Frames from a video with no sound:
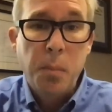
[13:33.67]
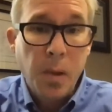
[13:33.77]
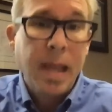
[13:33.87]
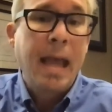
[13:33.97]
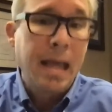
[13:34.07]

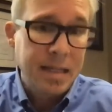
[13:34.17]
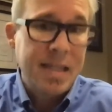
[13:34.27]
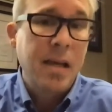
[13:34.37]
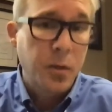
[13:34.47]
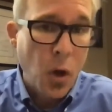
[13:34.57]
the
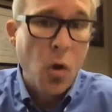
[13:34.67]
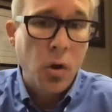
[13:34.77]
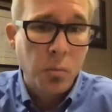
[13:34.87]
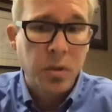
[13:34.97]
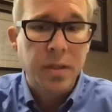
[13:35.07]
plan is
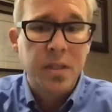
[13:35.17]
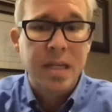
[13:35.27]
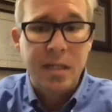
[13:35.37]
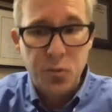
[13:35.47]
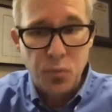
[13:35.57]
held
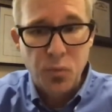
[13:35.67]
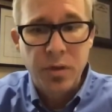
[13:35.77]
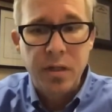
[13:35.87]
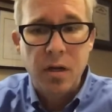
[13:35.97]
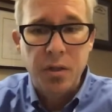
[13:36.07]
harmless.
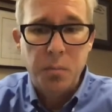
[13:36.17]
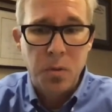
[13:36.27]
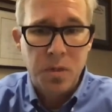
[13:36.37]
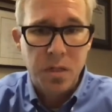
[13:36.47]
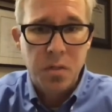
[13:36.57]
It's really
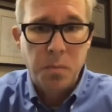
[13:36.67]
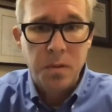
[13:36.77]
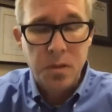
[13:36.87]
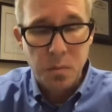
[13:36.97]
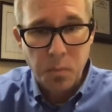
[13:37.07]
on the
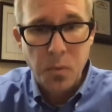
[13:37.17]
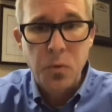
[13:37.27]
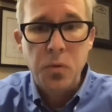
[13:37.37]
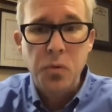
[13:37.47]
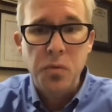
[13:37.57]
participant to
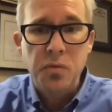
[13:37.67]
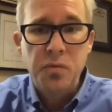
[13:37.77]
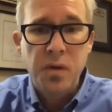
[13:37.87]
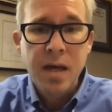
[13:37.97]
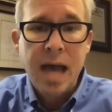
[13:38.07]

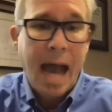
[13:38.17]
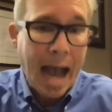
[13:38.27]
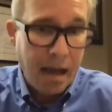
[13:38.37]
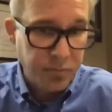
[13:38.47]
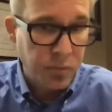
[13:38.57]
prove
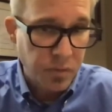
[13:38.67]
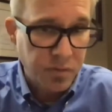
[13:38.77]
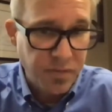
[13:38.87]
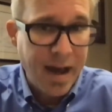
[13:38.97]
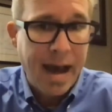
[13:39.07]

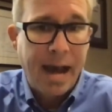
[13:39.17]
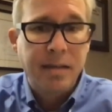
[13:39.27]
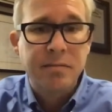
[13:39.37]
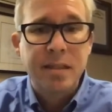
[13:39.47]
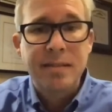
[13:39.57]
after the
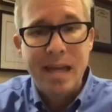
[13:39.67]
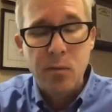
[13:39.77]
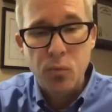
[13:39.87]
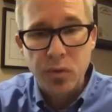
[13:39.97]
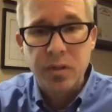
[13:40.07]
fact
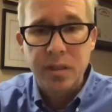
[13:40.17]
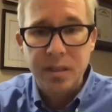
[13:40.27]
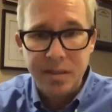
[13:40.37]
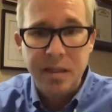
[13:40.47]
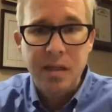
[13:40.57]
that they
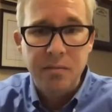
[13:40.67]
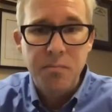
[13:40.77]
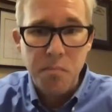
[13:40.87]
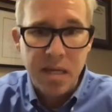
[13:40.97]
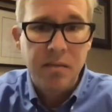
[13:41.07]
really
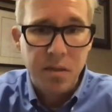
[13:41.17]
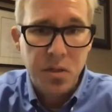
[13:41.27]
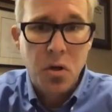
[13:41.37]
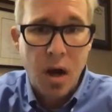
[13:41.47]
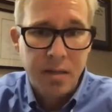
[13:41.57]
did
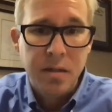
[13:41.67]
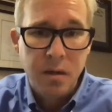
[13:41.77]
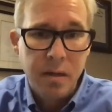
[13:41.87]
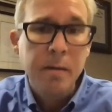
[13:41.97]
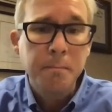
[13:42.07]
meet this
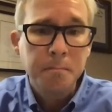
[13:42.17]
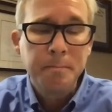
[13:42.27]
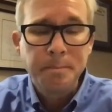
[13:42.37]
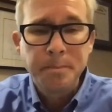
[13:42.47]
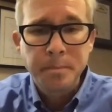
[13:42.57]

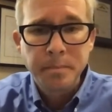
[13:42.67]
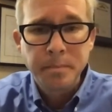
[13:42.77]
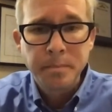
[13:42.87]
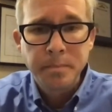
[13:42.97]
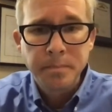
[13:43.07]
criteria.
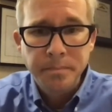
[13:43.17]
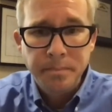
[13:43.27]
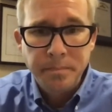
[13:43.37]
Okay.